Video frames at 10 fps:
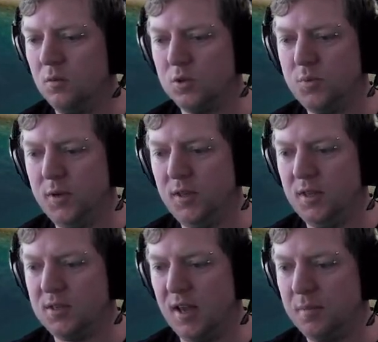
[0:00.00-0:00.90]
We'll speed
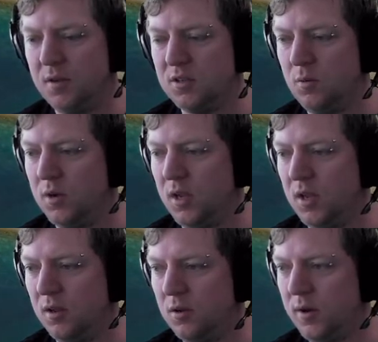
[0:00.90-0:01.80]
this up because I want
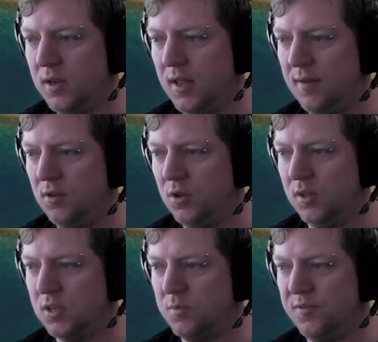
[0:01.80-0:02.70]
to quickly have a look
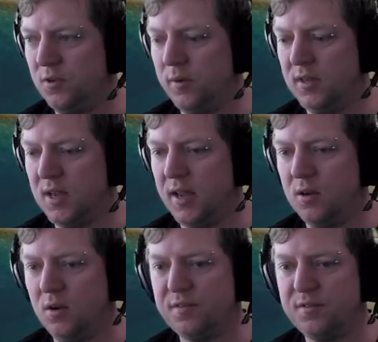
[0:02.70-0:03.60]
at this before we take
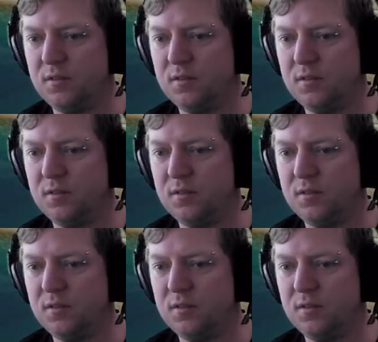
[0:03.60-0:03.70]
off.